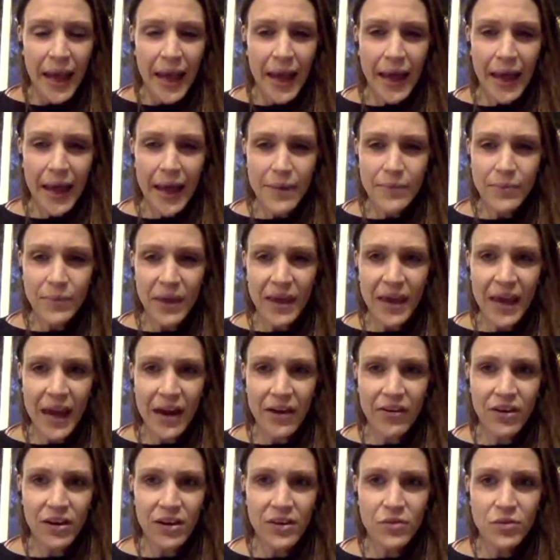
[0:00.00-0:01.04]

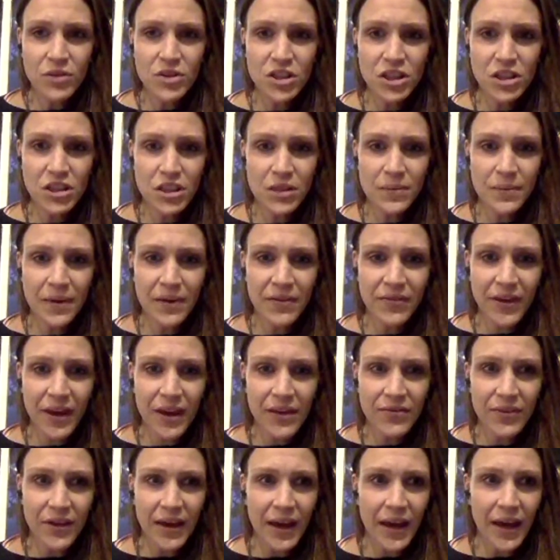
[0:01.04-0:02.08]
Karen, would you do me a
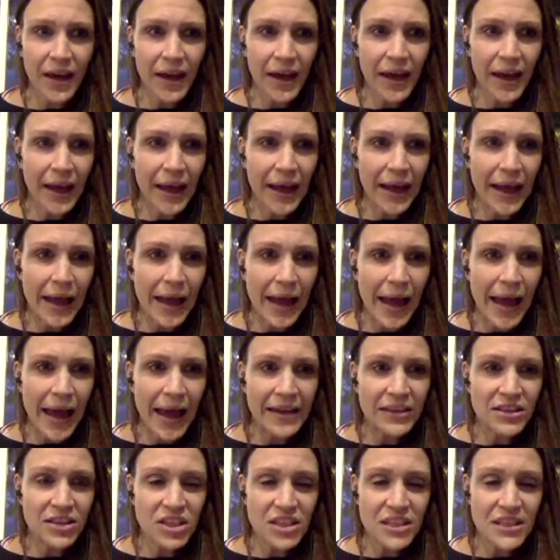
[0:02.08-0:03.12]
favour
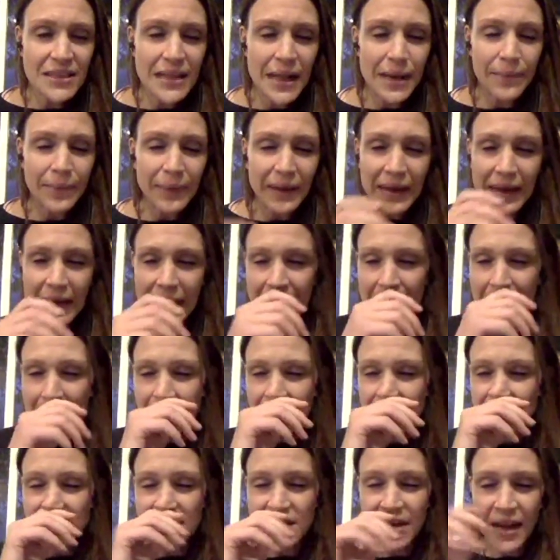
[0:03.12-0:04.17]
and just let me
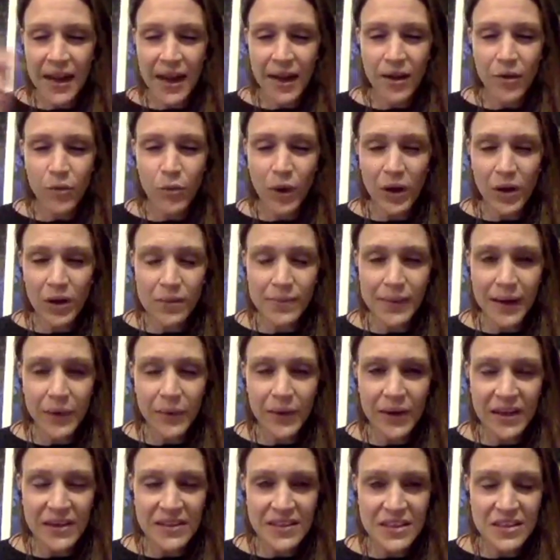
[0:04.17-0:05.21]
welcome
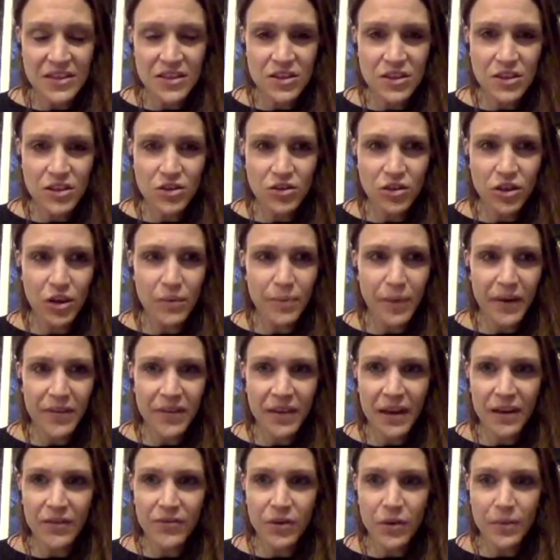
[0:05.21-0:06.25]
anyone else into the group? I
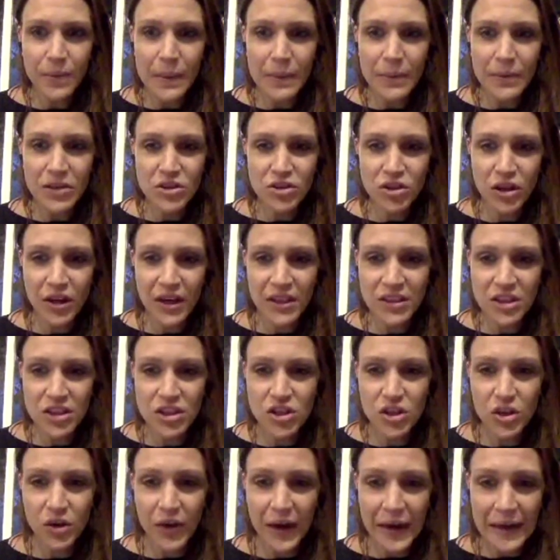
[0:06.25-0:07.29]
think a few people are trying to
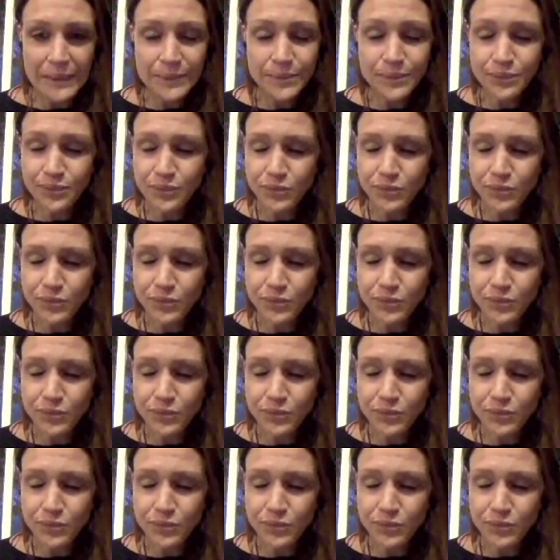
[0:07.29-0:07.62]
join.